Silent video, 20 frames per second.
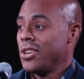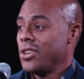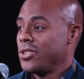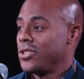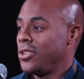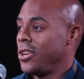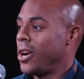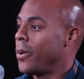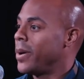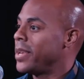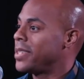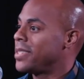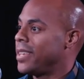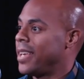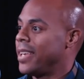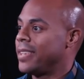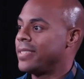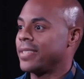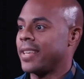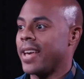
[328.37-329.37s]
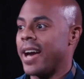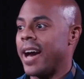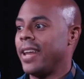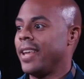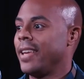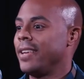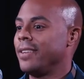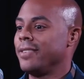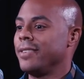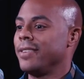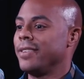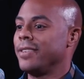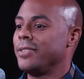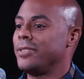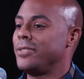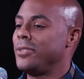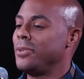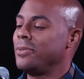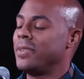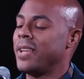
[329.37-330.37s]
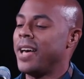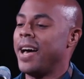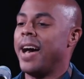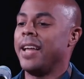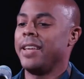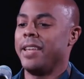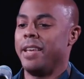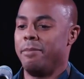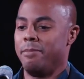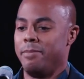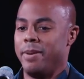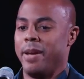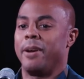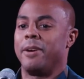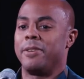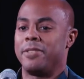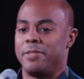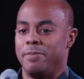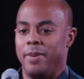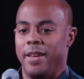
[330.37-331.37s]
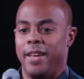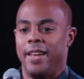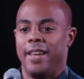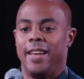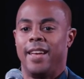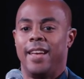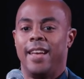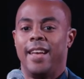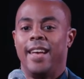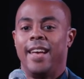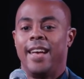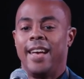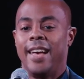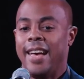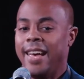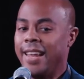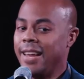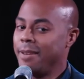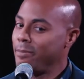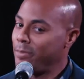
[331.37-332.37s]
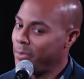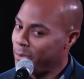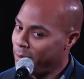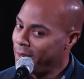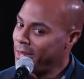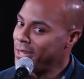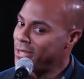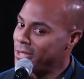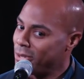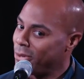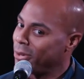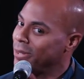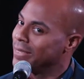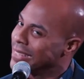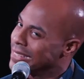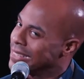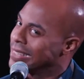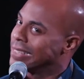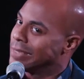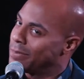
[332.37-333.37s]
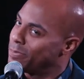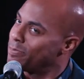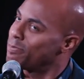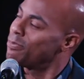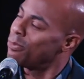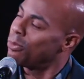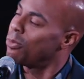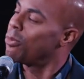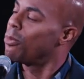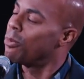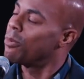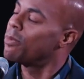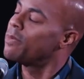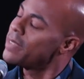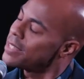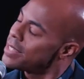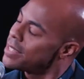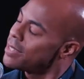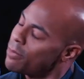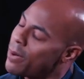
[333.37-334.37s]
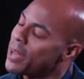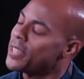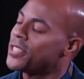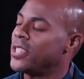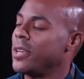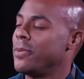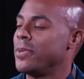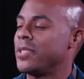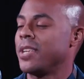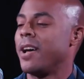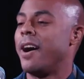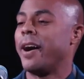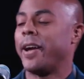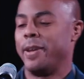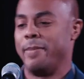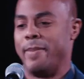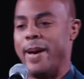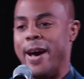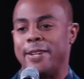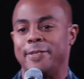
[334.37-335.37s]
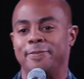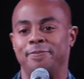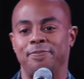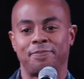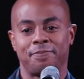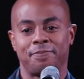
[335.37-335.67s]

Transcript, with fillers: She always says, Scotty, do not embarrass me. And I'm pretty sure this is, this is what she was talking about.